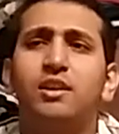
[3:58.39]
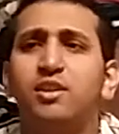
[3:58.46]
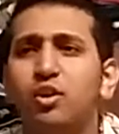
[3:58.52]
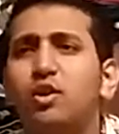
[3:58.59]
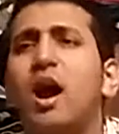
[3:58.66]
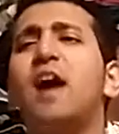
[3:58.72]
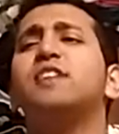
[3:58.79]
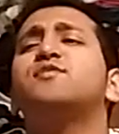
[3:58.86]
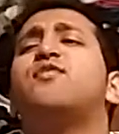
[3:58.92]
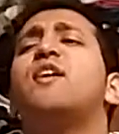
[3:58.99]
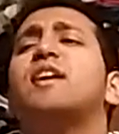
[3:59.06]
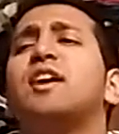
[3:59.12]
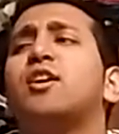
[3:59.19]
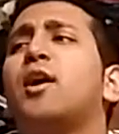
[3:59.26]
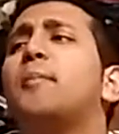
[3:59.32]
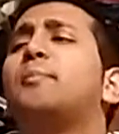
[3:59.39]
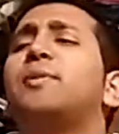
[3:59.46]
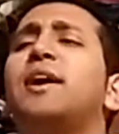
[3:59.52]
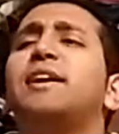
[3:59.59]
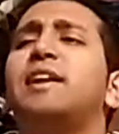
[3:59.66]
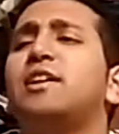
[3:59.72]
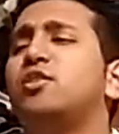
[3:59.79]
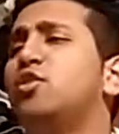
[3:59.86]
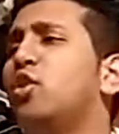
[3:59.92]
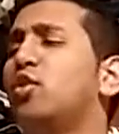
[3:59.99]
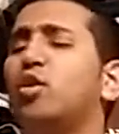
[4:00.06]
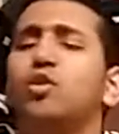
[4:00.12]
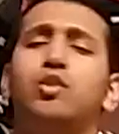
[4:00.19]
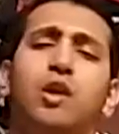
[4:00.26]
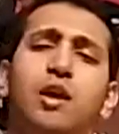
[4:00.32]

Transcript: You guys fucking complain that, you know,